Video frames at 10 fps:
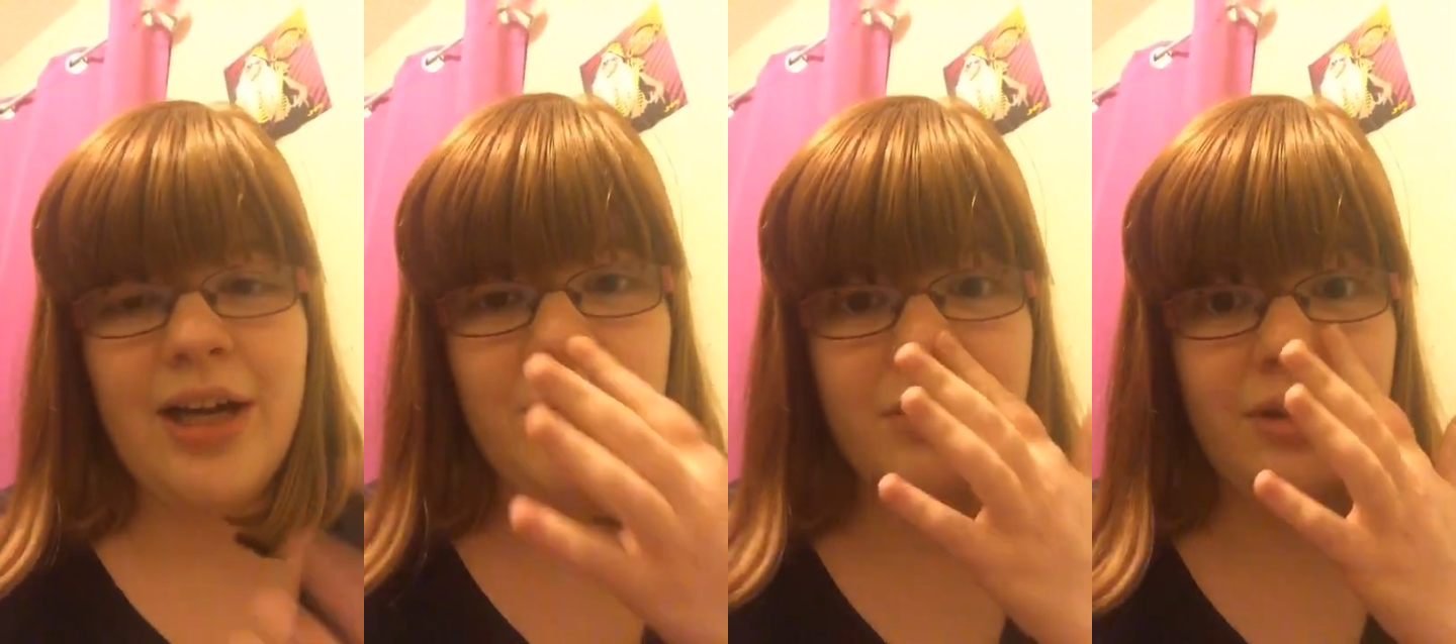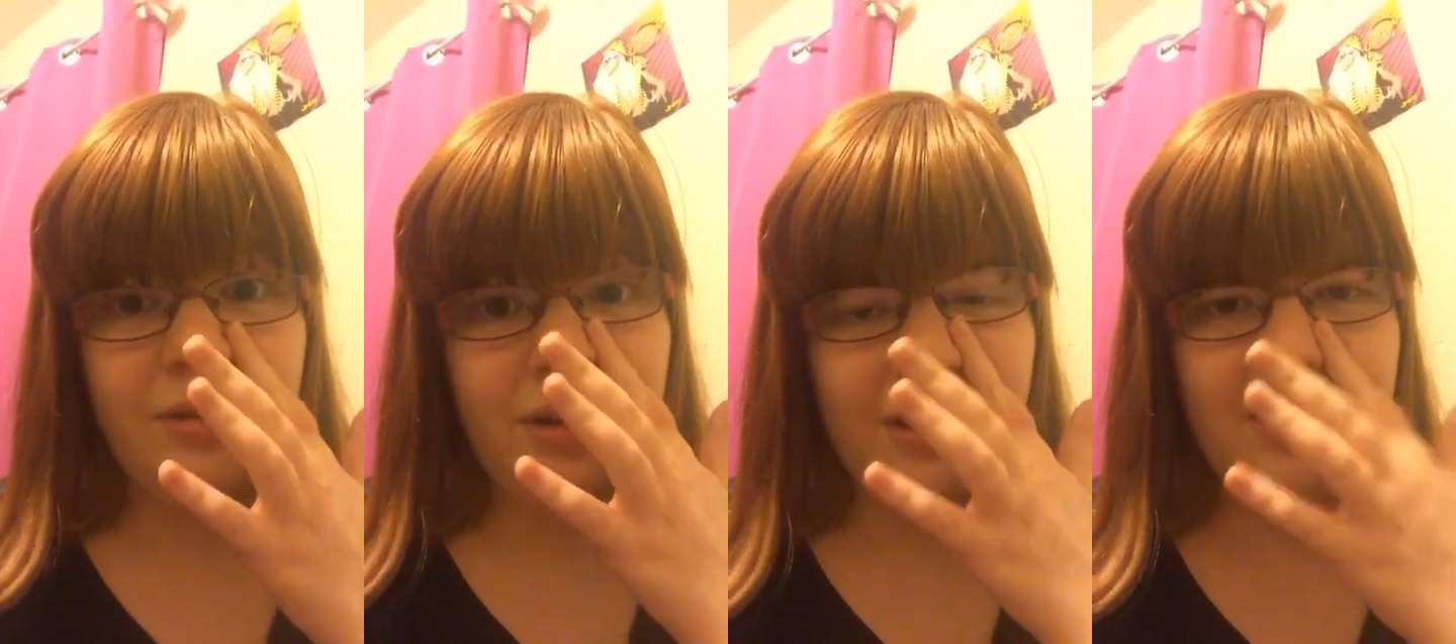I
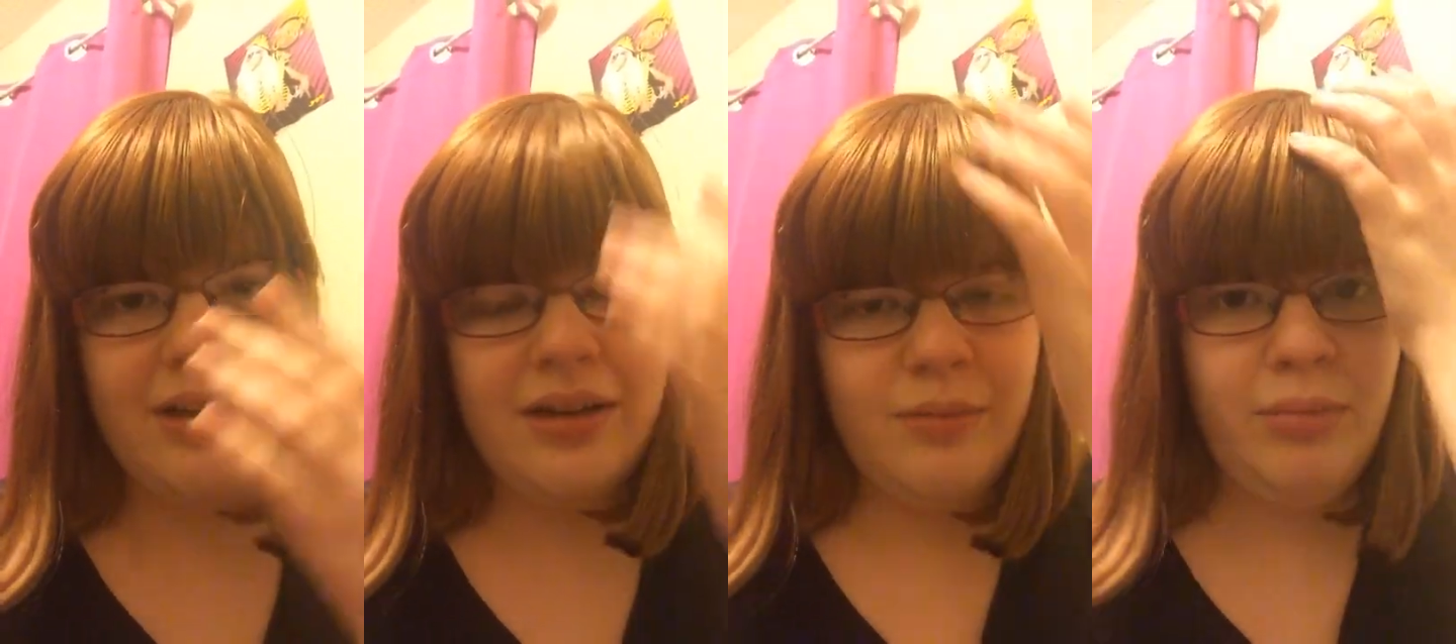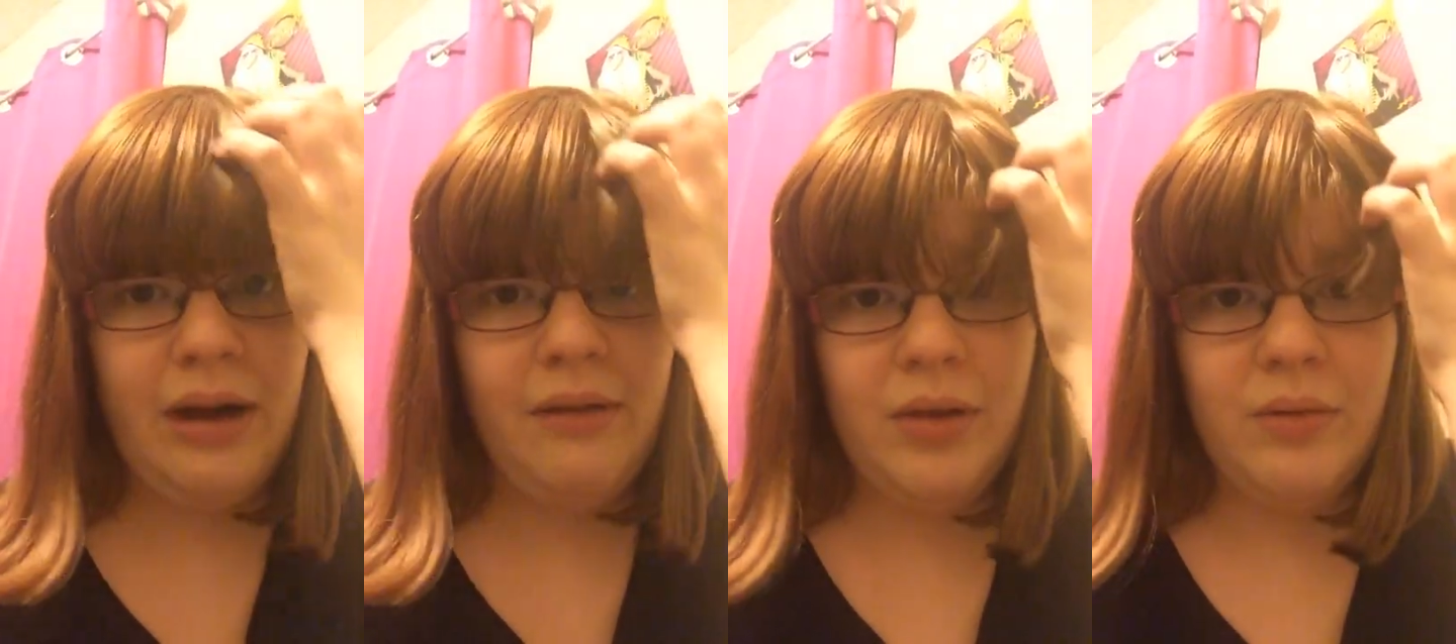upload. Uh,
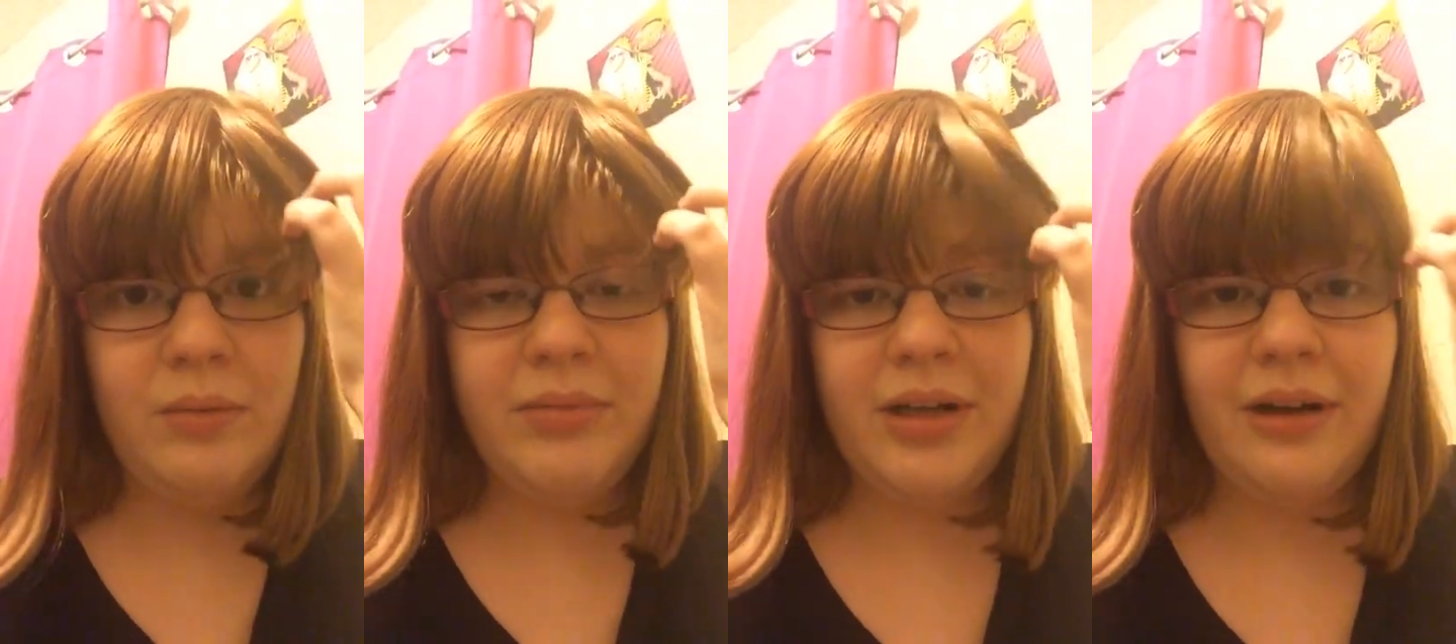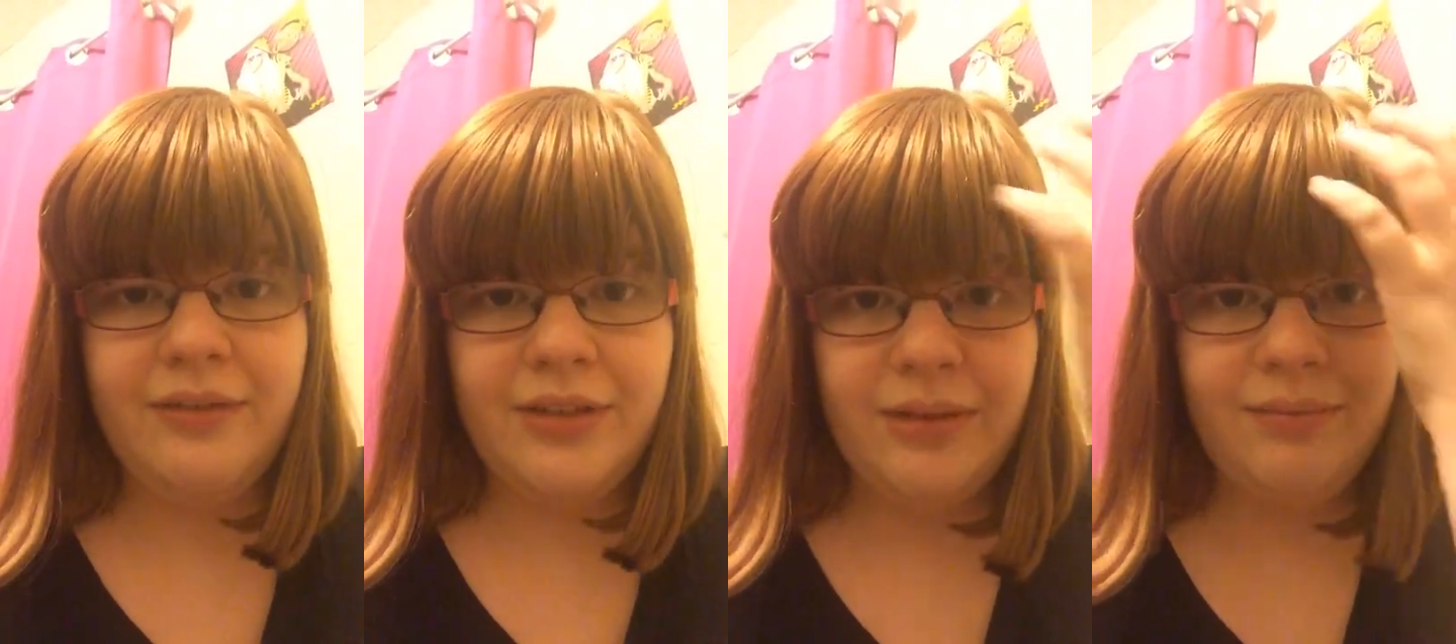probably won't be
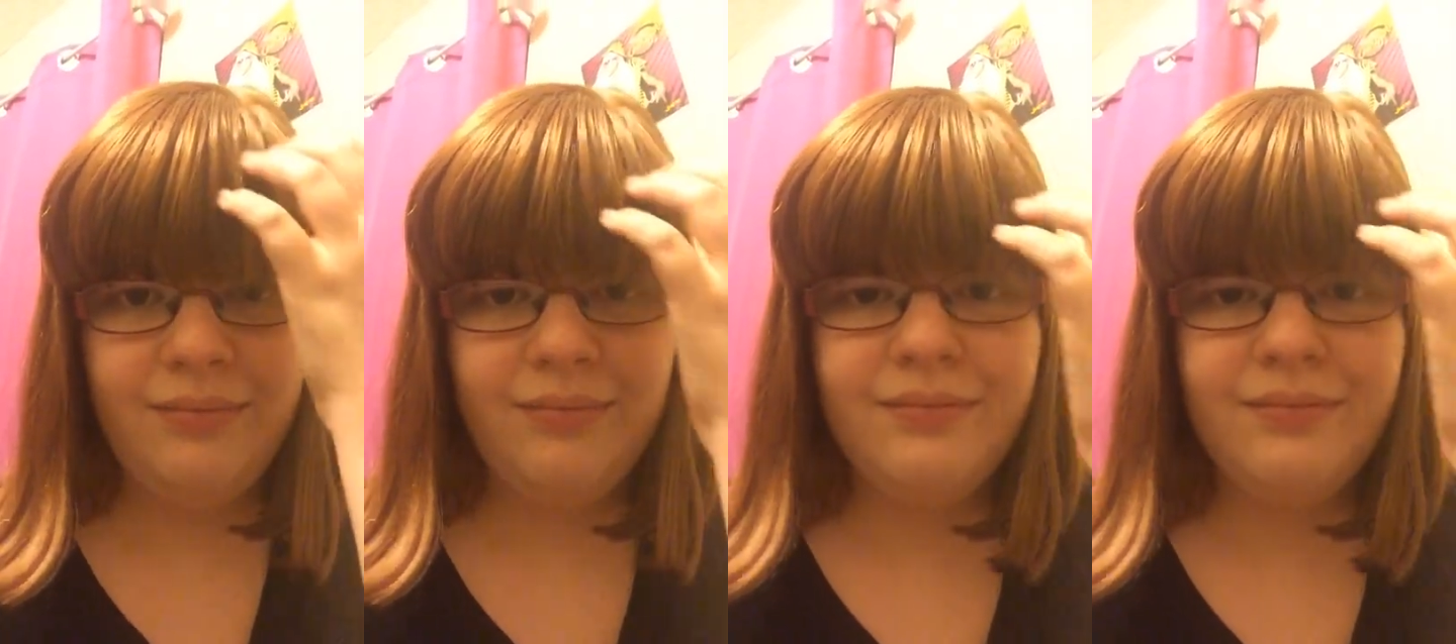often.